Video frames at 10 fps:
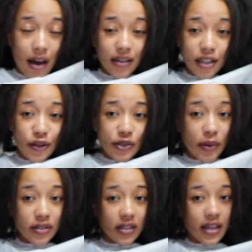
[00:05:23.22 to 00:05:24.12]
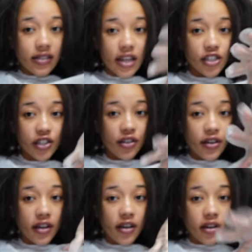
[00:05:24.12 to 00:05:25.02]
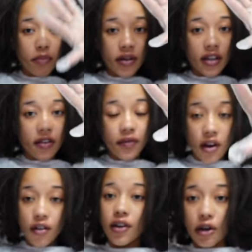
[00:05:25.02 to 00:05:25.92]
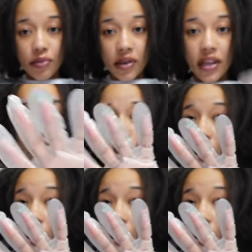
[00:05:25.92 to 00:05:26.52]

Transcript: I think you're supposed to like section your hair, but if y'all know me, if